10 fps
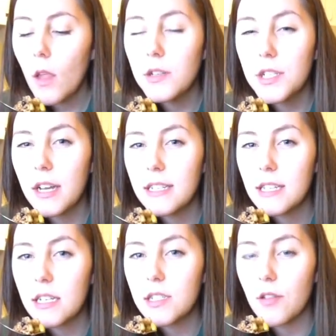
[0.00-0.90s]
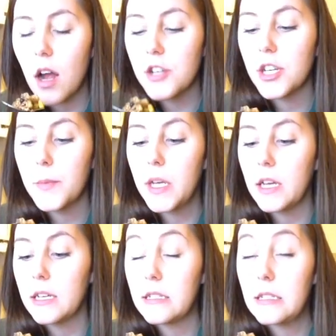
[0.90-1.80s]
Do you guys like sriracha?
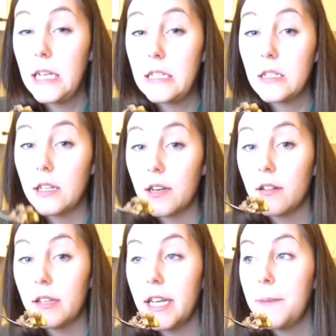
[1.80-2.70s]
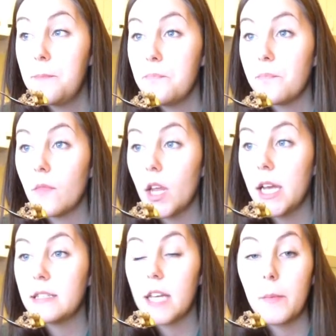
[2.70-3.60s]
Because it's
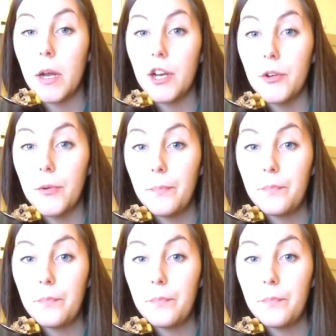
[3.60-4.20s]
like my new